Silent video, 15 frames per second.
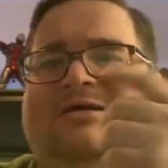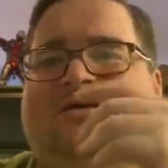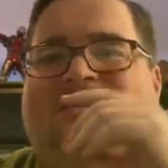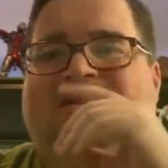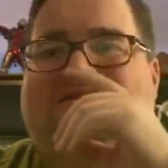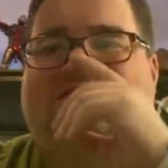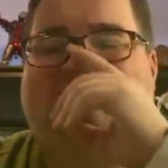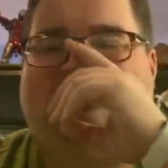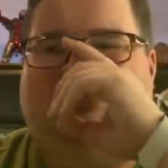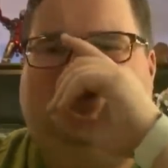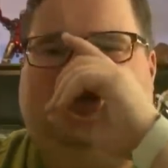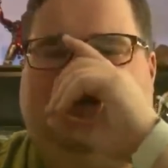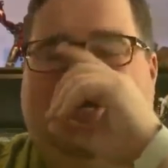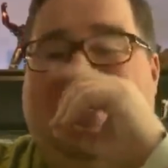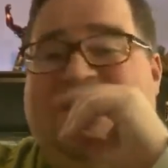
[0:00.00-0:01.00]
They're
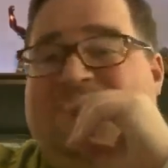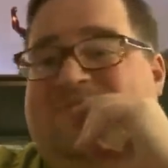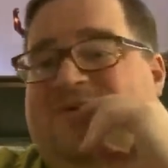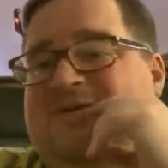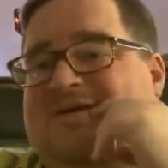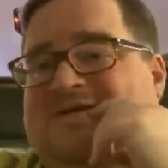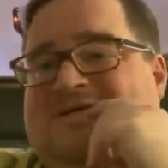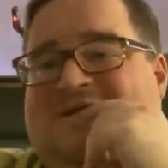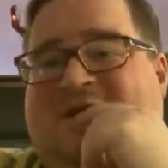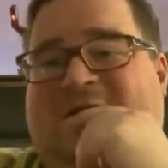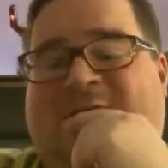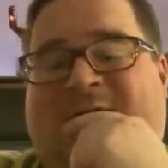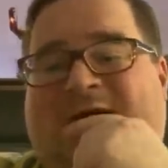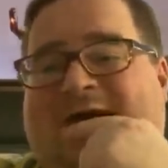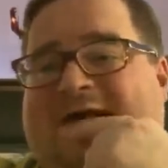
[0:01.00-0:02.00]
cheap.
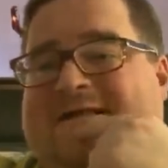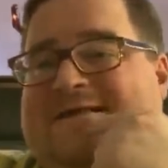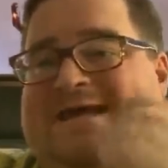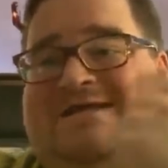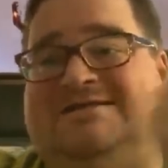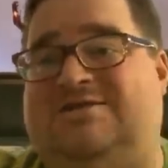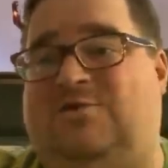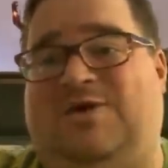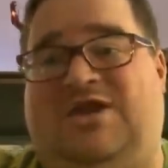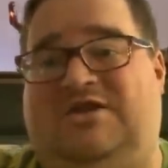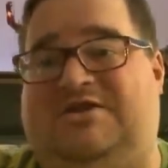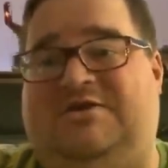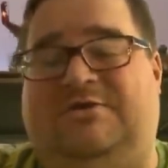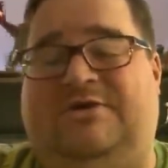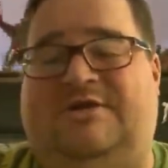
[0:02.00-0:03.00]
So that's the way to
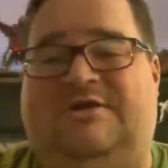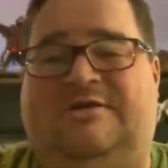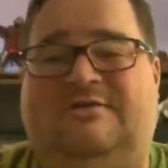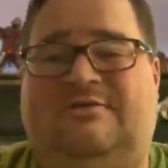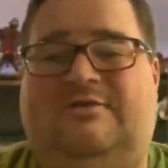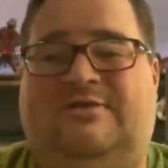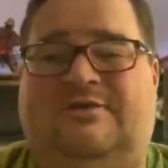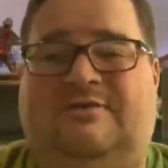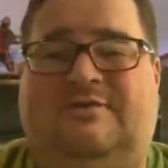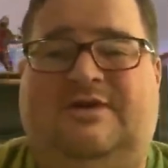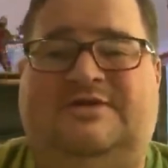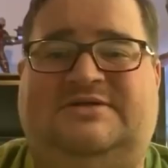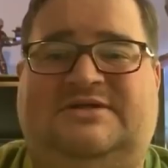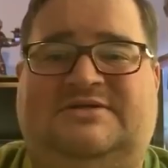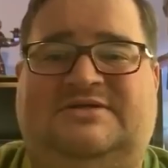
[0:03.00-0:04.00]
do it, the
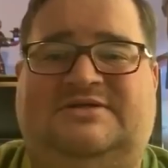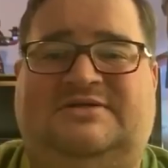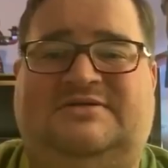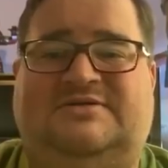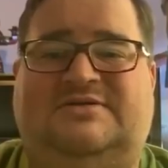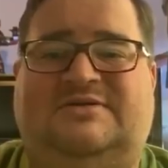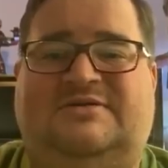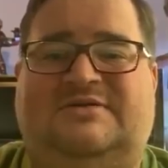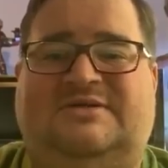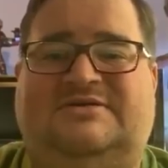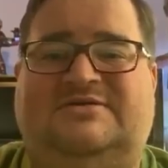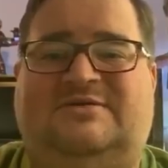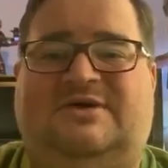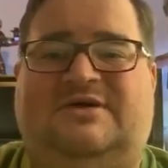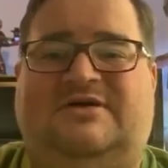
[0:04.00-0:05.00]
way Cincy does it. That's
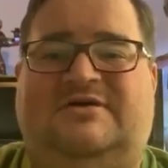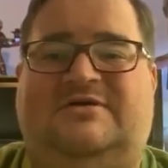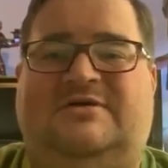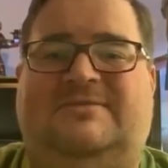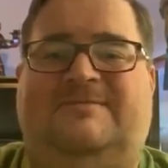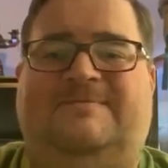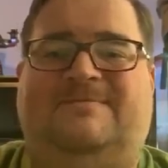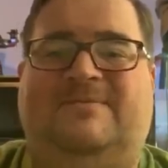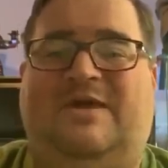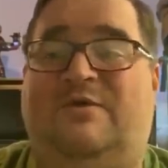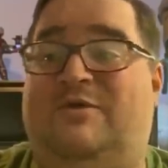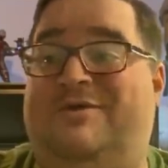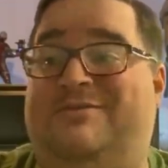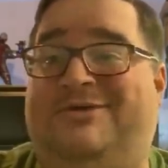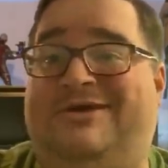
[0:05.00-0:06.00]
the way to do it. You
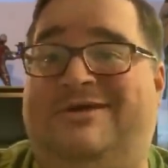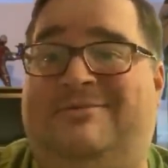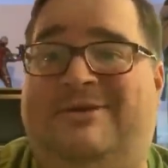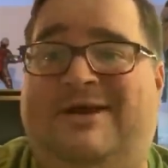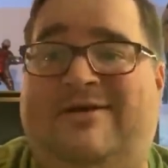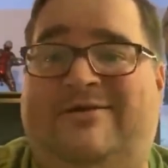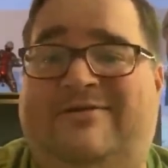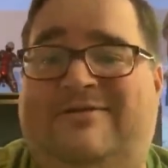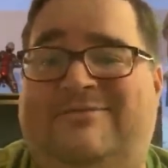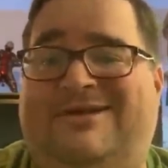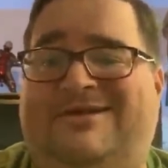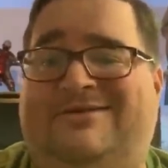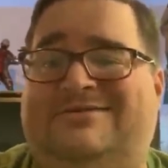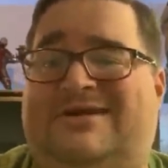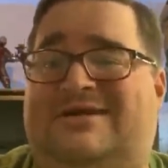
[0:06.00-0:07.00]
want to put it in the mouth? I
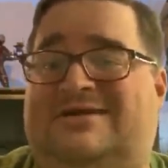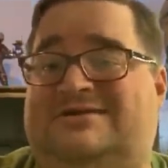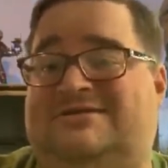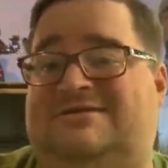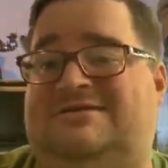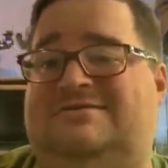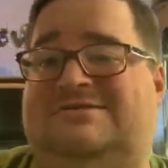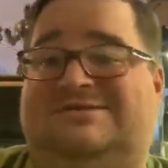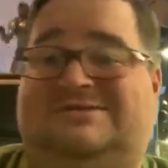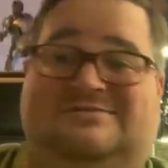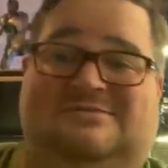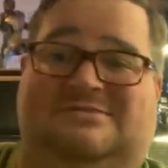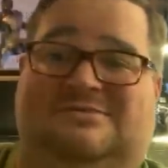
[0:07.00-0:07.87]
mean, Josh, that's...